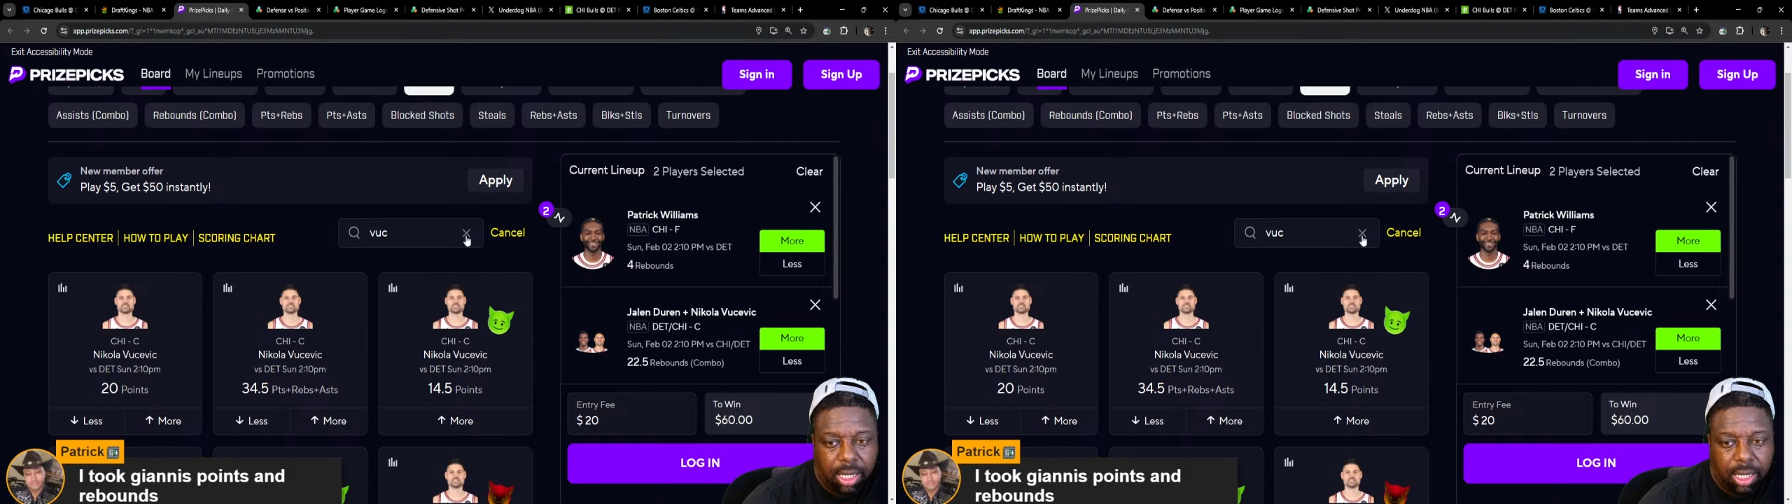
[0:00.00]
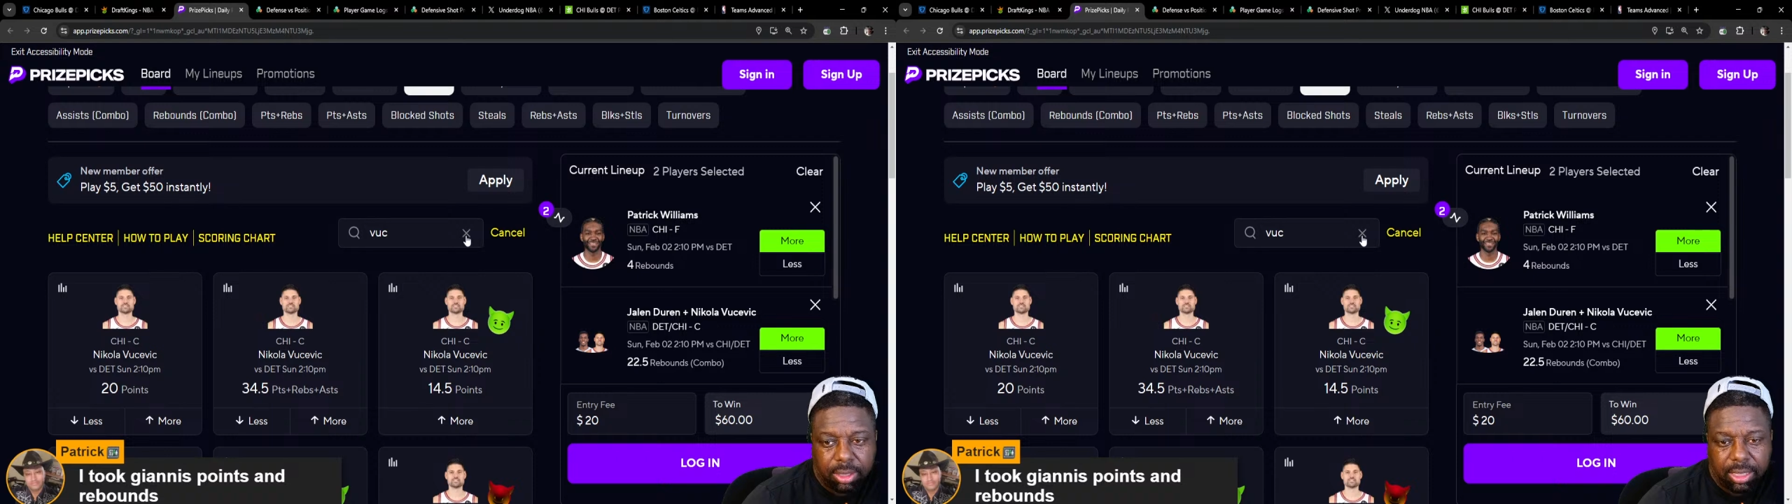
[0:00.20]

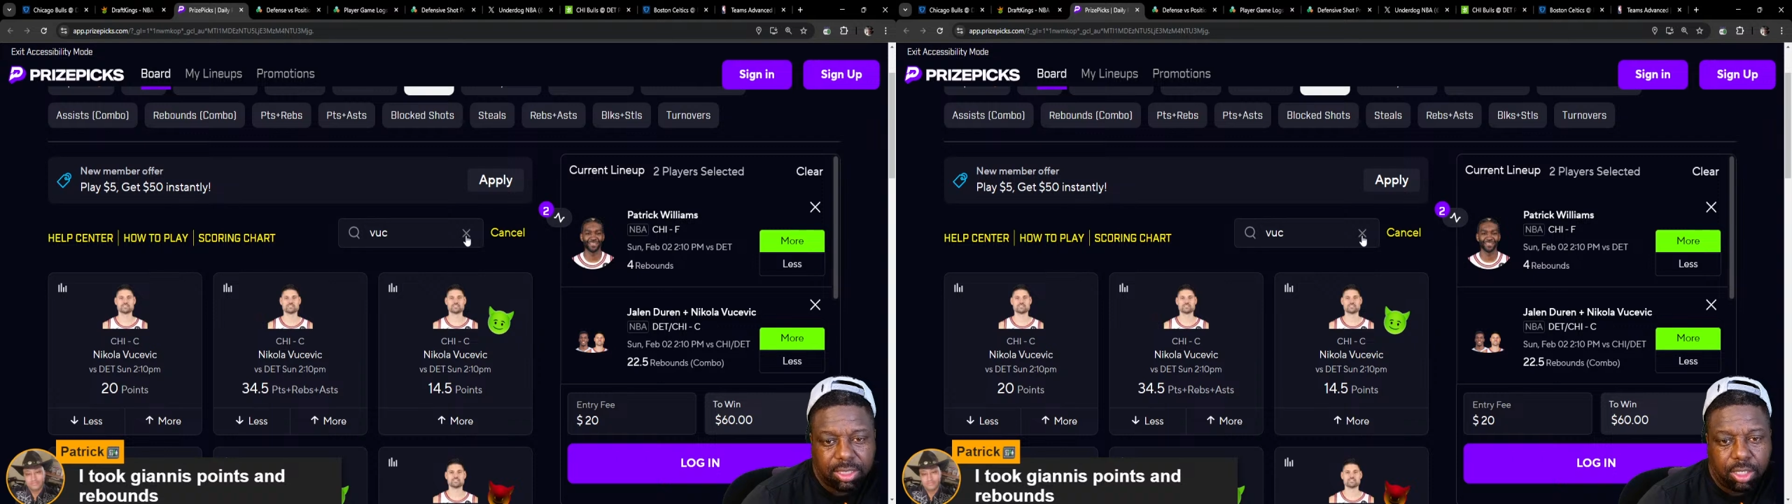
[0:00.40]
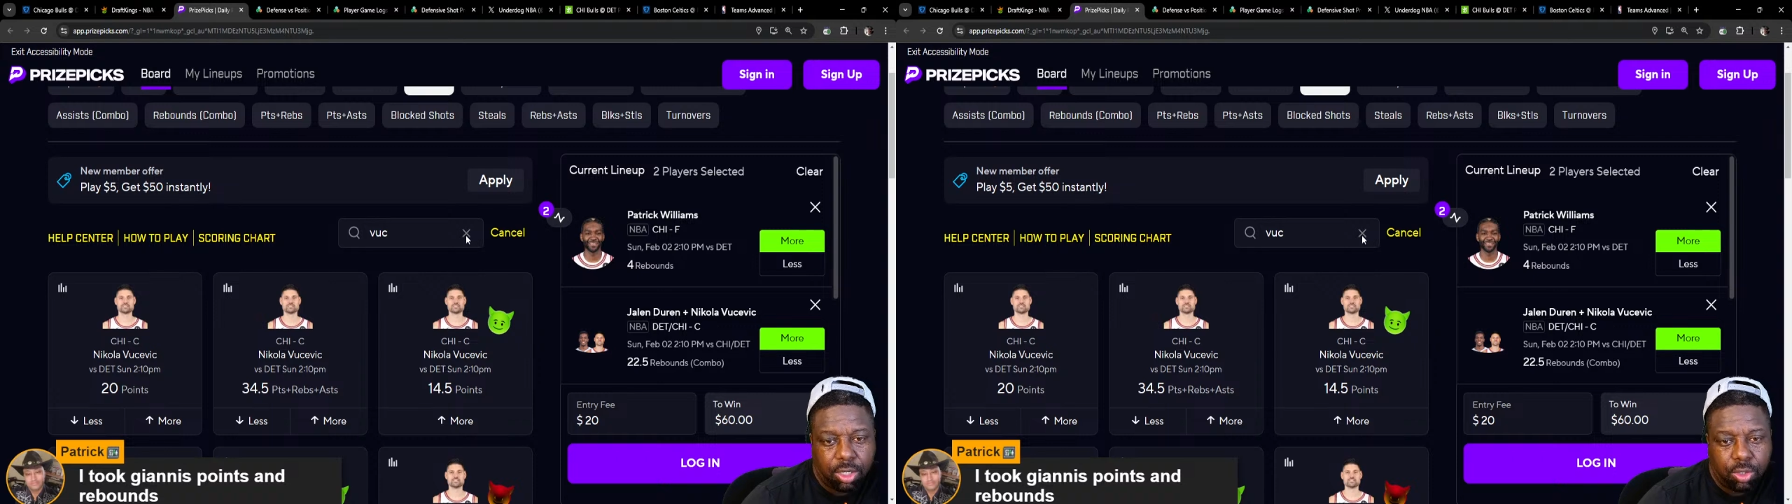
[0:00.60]
go
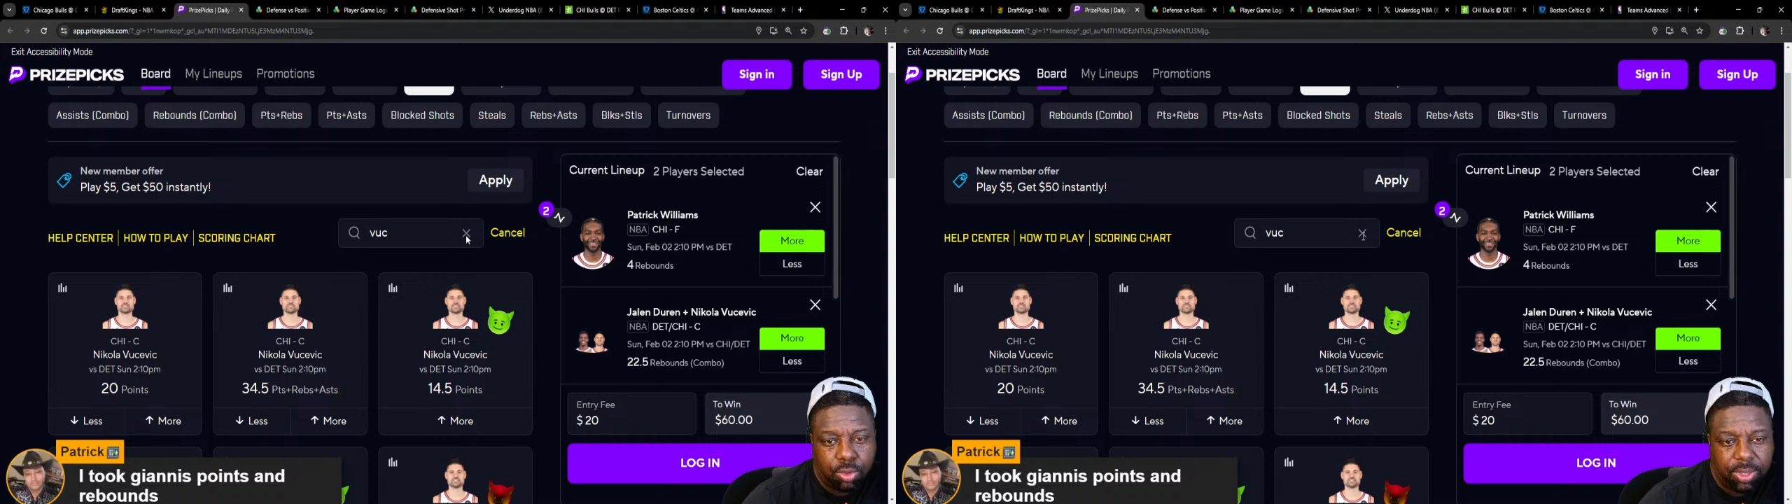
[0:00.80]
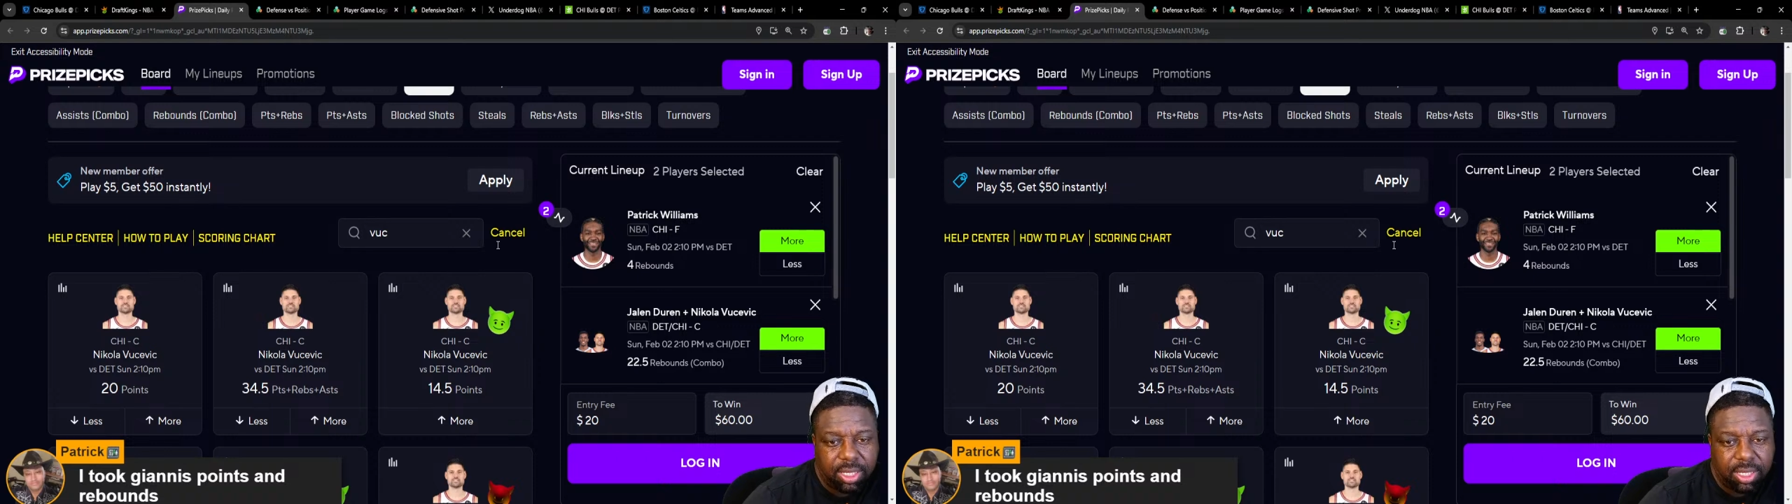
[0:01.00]
with